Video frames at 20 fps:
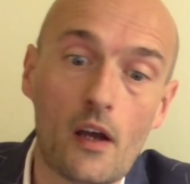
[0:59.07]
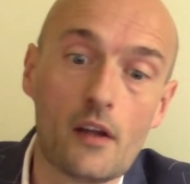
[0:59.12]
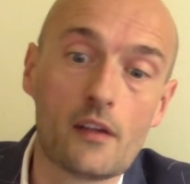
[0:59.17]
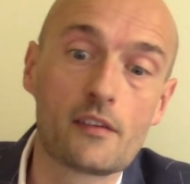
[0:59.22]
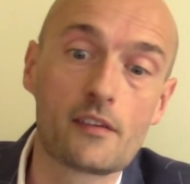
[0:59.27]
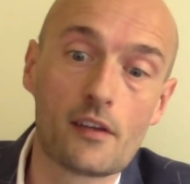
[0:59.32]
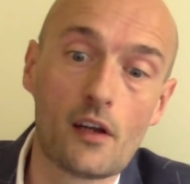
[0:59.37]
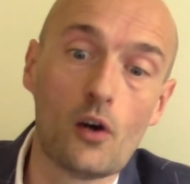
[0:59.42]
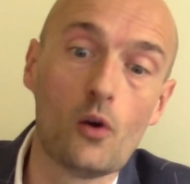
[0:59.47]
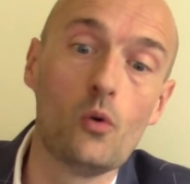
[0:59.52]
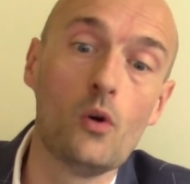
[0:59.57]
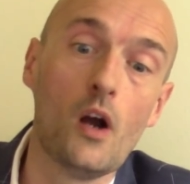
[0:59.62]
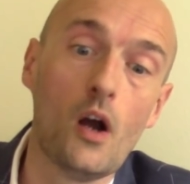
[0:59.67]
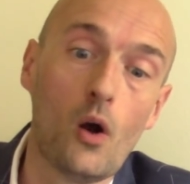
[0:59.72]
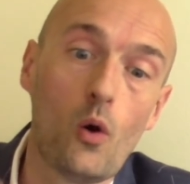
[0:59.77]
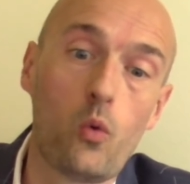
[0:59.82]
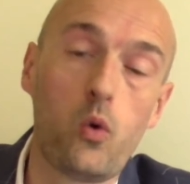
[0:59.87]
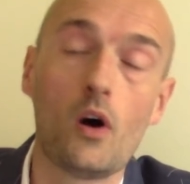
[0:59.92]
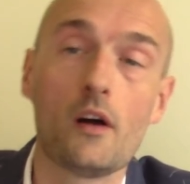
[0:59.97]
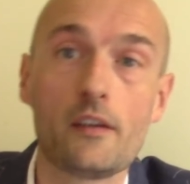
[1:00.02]
So
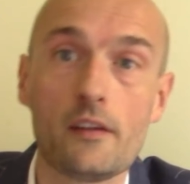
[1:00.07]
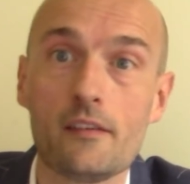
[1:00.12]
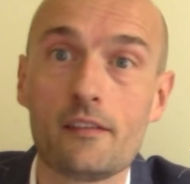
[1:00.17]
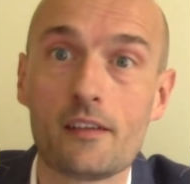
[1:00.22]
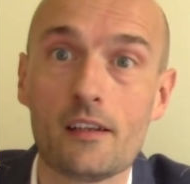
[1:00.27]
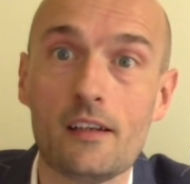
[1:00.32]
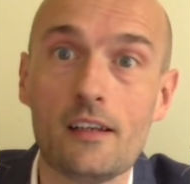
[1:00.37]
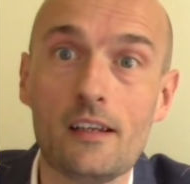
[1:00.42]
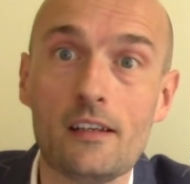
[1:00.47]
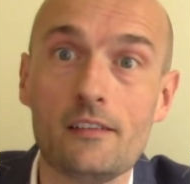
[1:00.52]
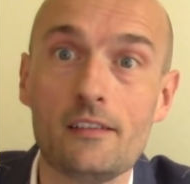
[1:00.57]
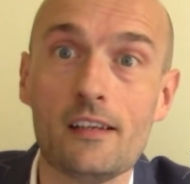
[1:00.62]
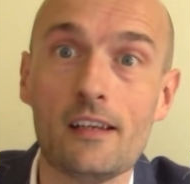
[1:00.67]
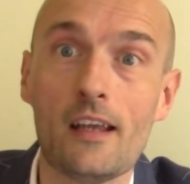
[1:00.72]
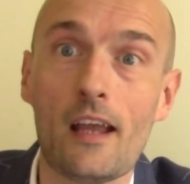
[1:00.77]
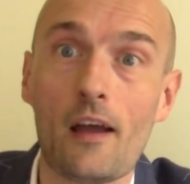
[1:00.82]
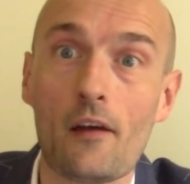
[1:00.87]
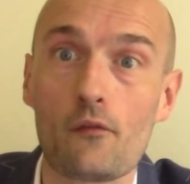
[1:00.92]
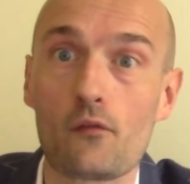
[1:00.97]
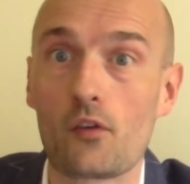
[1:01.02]
what is an
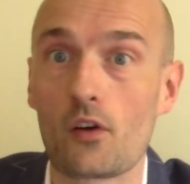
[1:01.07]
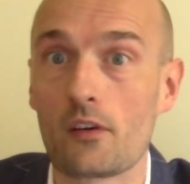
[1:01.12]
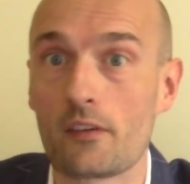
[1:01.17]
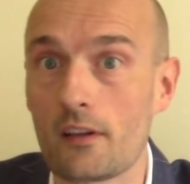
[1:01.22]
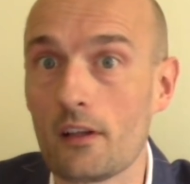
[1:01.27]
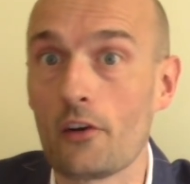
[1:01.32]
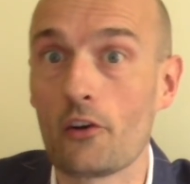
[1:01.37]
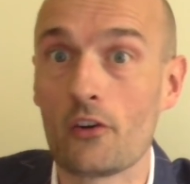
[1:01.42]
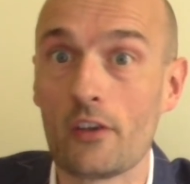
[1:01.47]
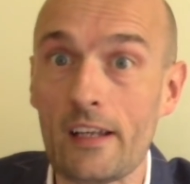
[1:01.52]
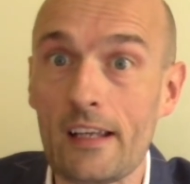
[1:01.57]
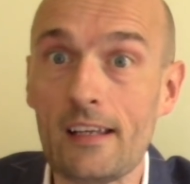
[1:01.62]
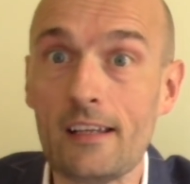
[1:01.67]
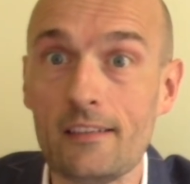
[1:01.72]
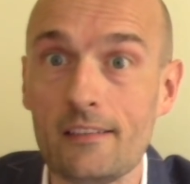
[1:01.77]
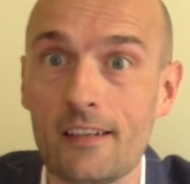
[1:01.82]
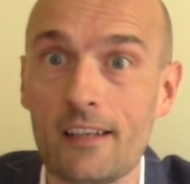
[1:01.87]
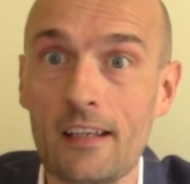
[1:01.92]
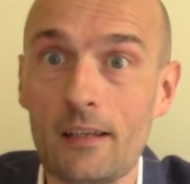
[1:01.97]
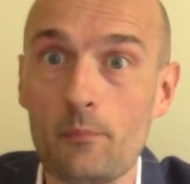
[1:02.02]
ETF, firstly, or an
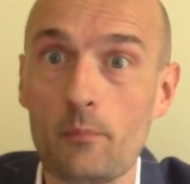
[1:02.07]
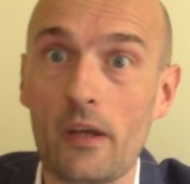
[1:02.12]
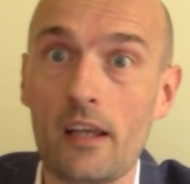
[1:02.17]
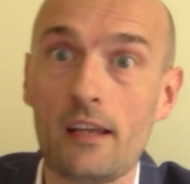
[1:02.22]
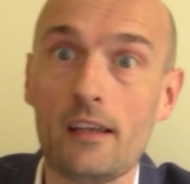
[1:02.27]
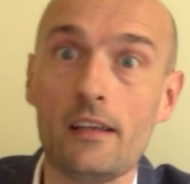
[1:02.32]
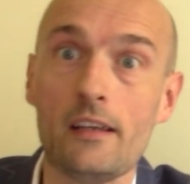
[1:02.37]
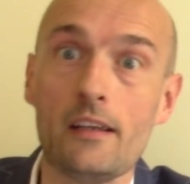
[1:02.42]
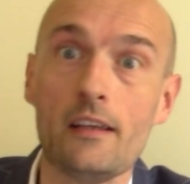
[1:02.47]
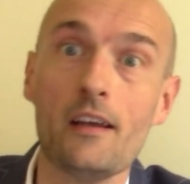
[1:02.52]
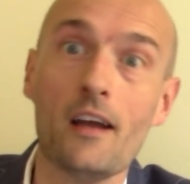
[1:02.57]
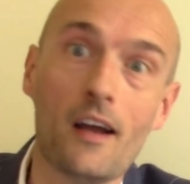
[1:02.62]
ETP?